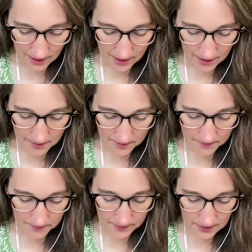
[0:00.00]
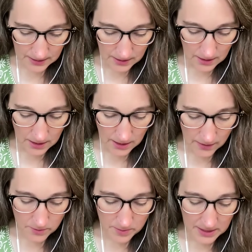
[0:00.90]
Um,
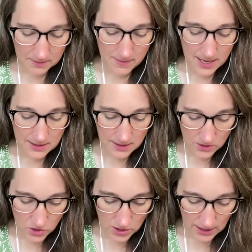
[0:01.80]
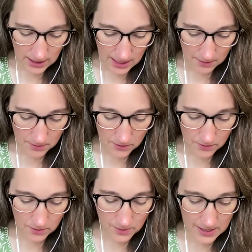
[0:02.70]
another big message that came
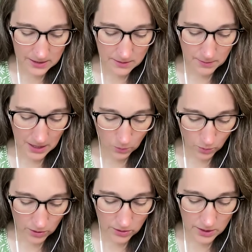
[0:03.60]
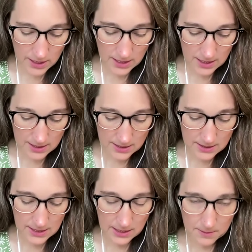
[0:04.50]
through was my worth
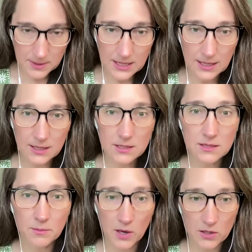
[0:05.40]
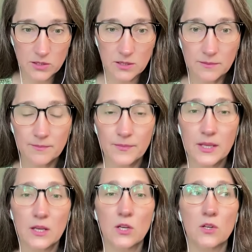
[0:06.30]
is in being smart.
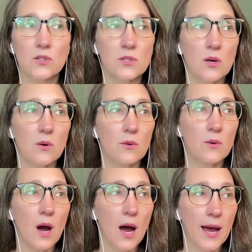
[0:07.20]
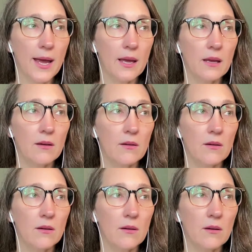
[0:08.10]
So I,
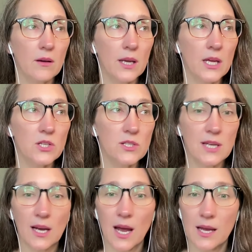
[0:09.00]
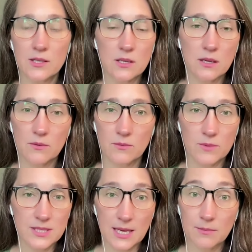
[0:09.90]
again, just like I
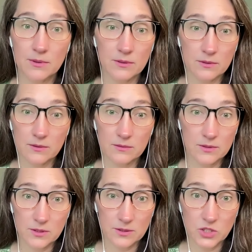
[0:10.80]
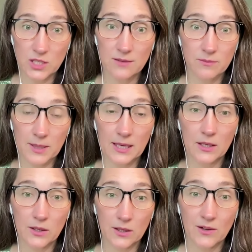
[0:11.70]
was able to achieve being
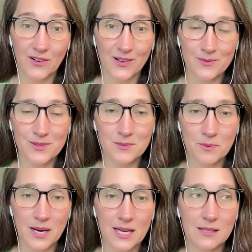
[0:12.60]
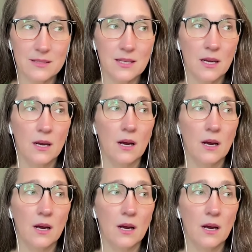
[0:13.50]
a good girl and was praised,